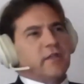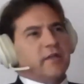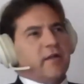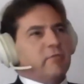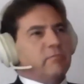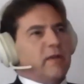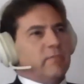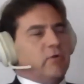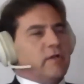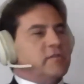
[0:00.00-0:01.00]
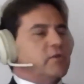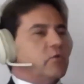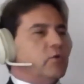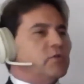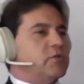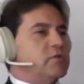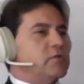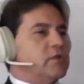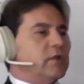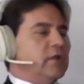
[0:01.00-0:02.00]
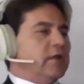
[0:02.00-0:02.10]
They haven't memorized the questions.